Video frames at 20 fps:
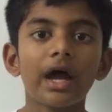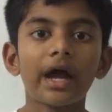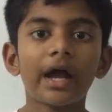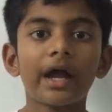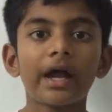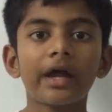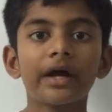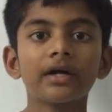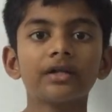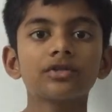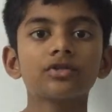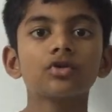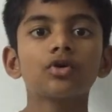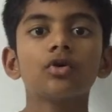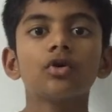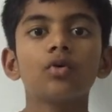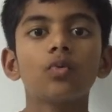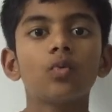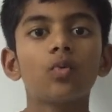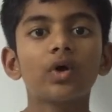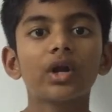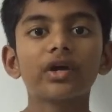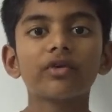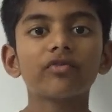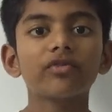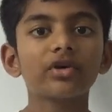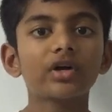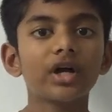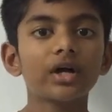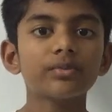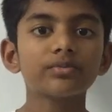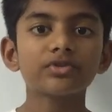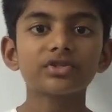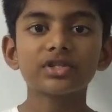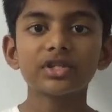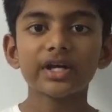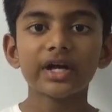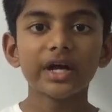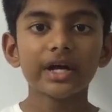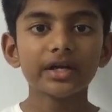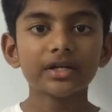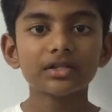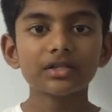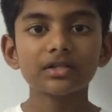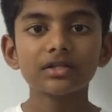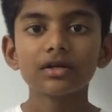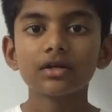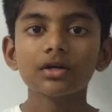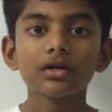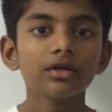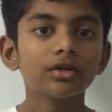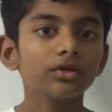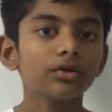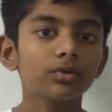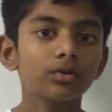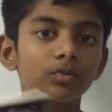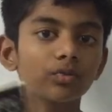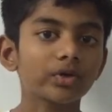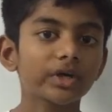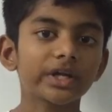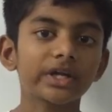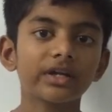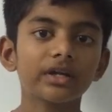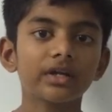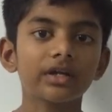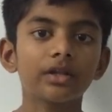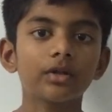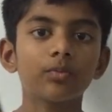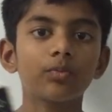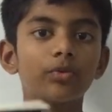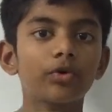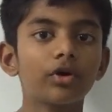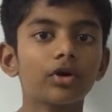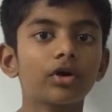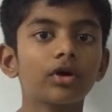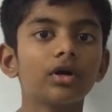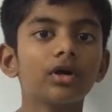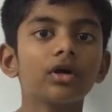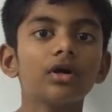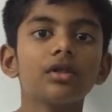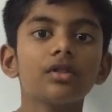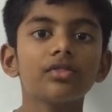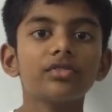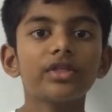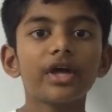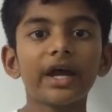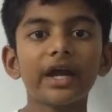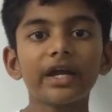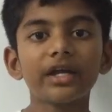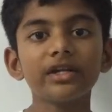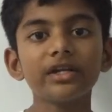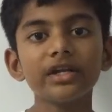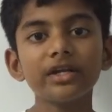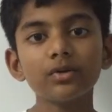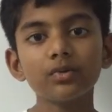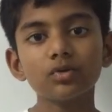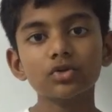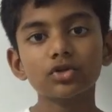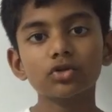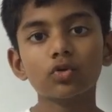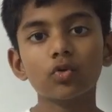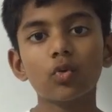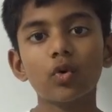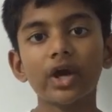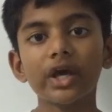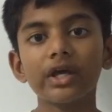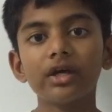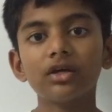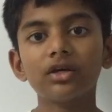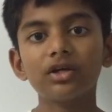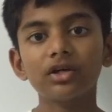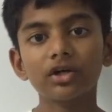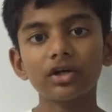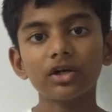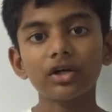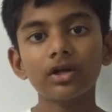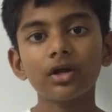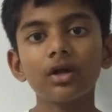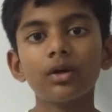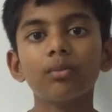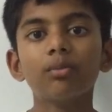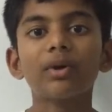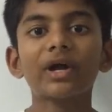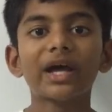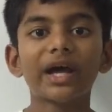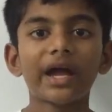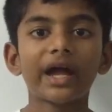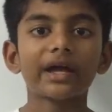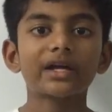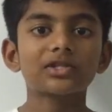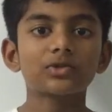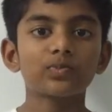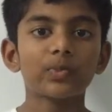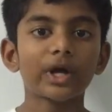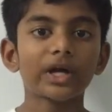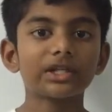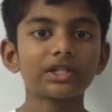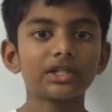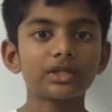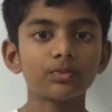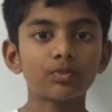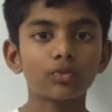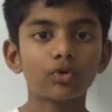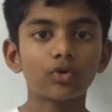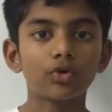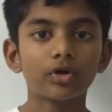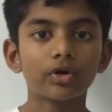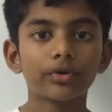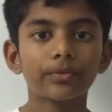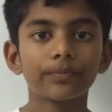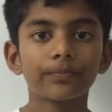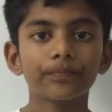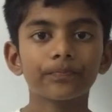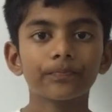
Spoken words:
And whatever comes next, you'll read it in the book. The ending was quite good, but I expected more.